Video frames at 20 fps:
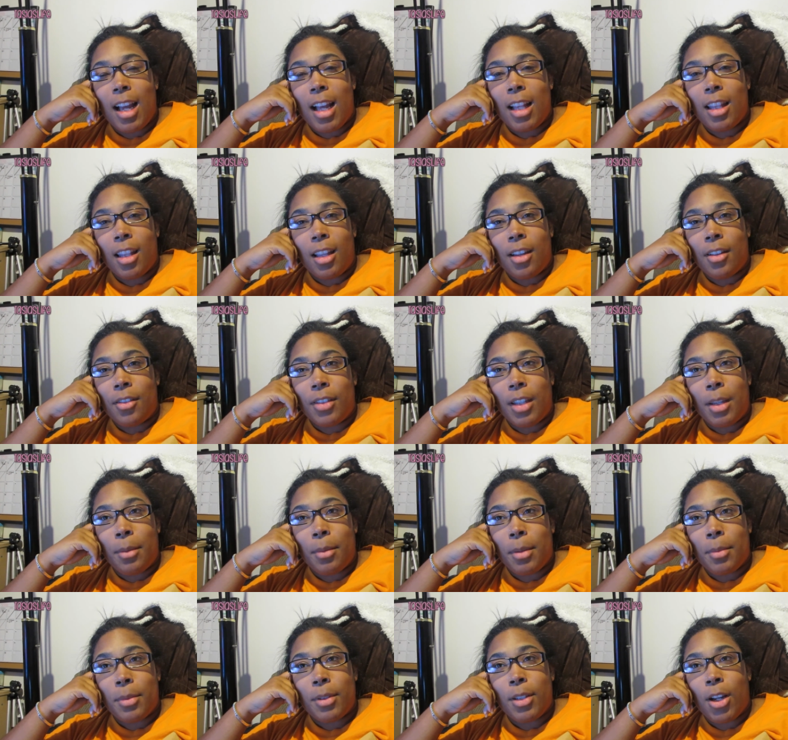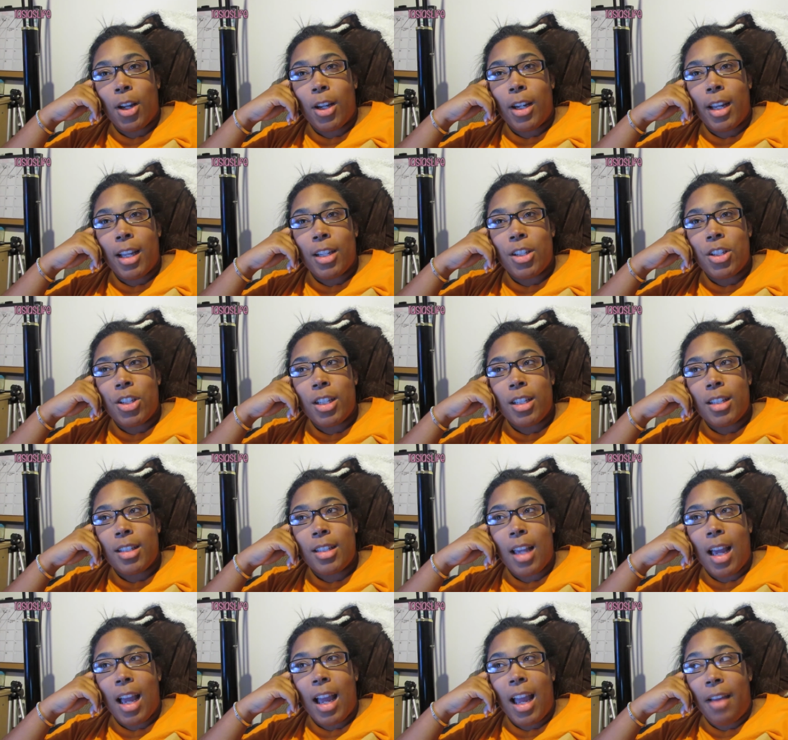I love Keeping Up with the
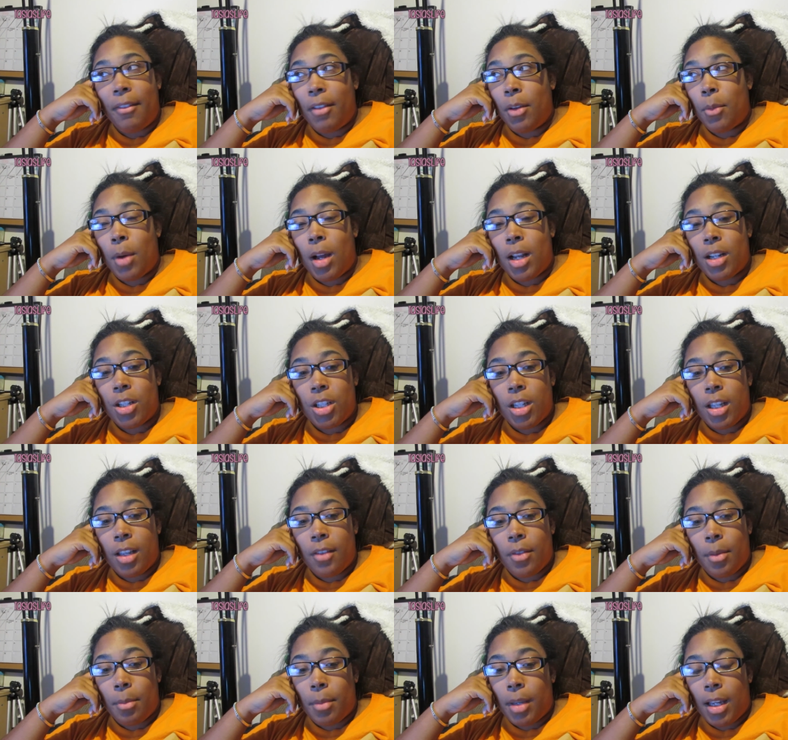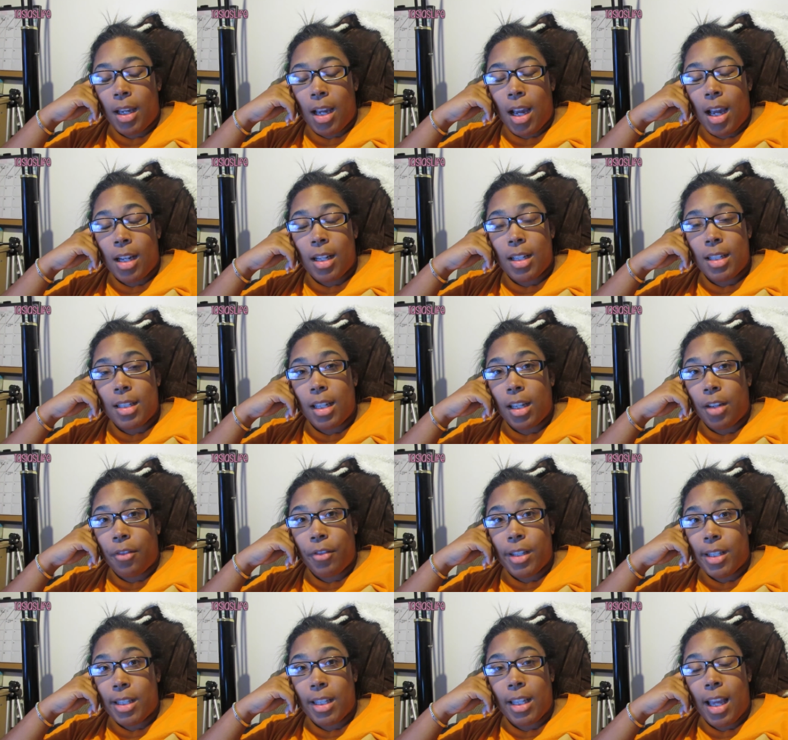Kardashians. I haven't watched it, if I'm being honest. Like
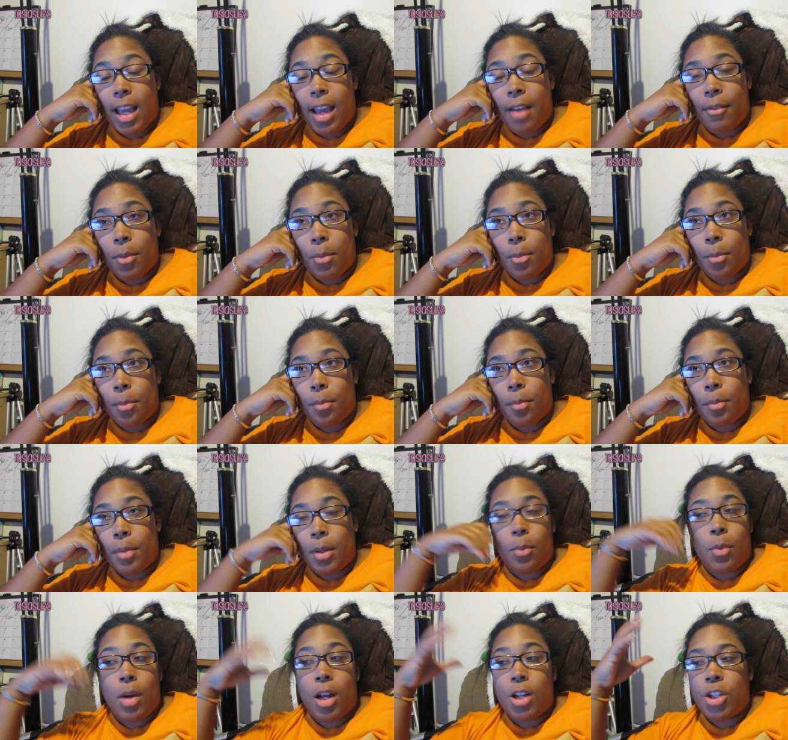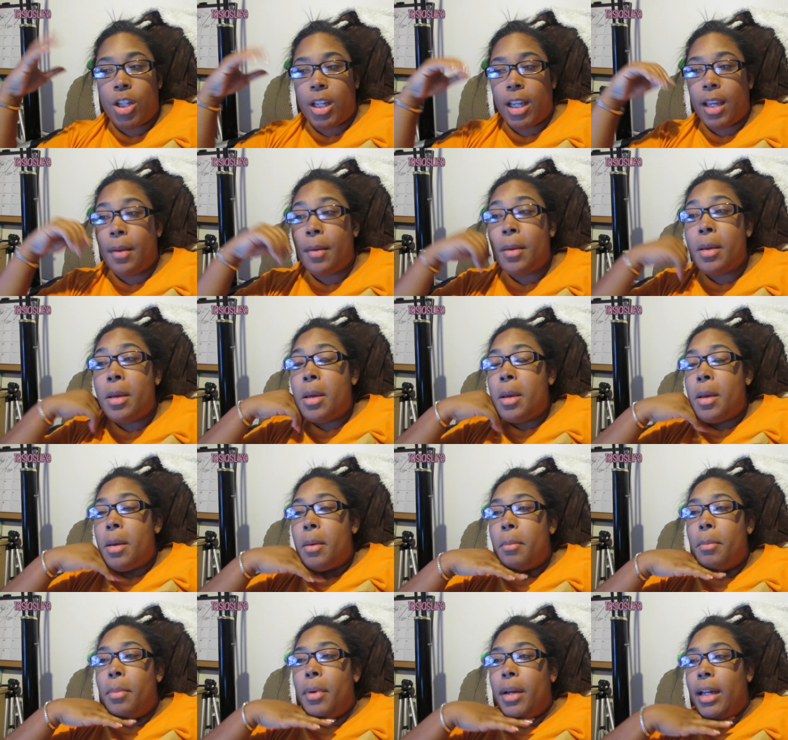recently I haven't been watching it,
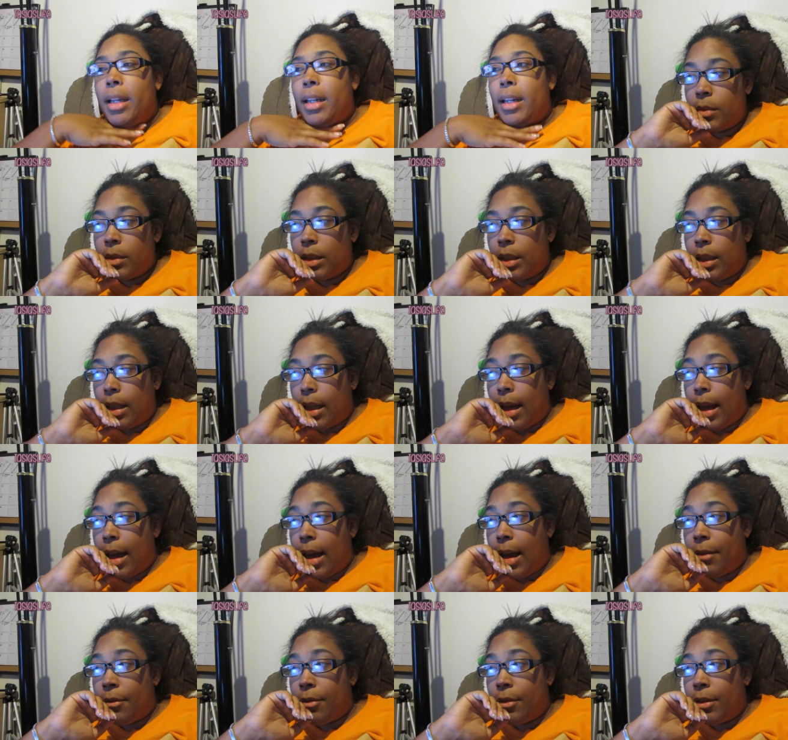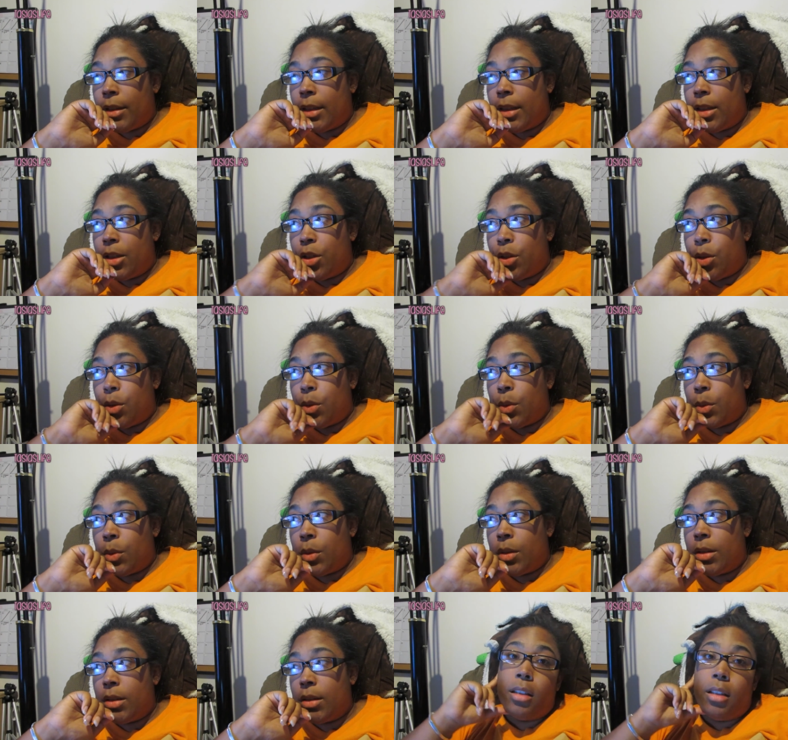but yeah, I really do
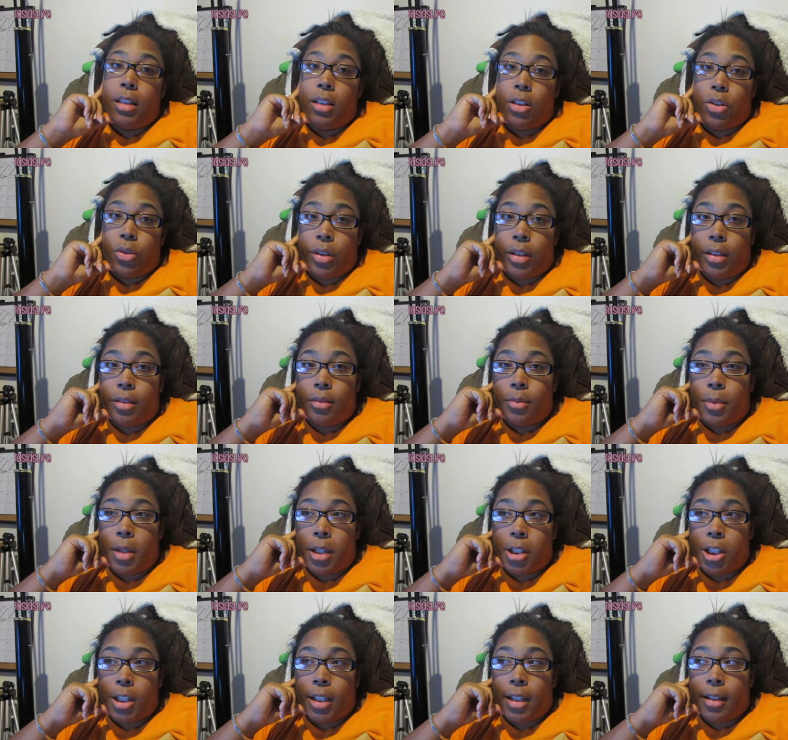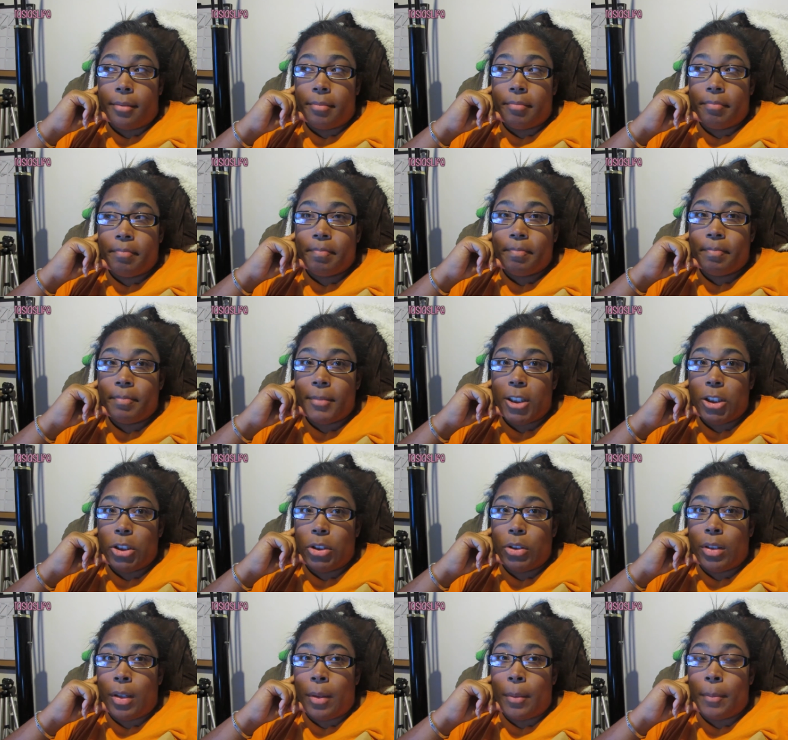enjoy watching it.
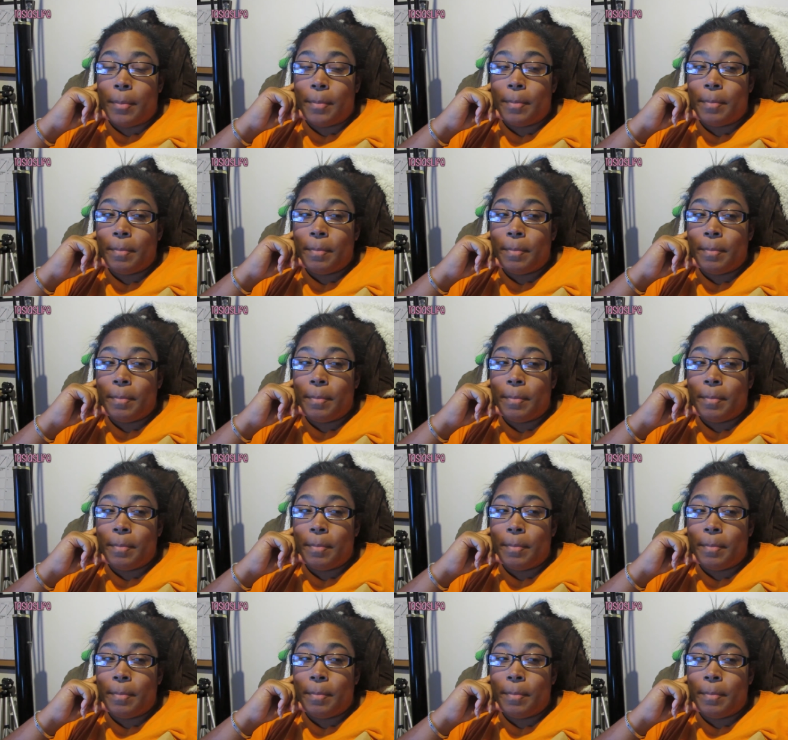So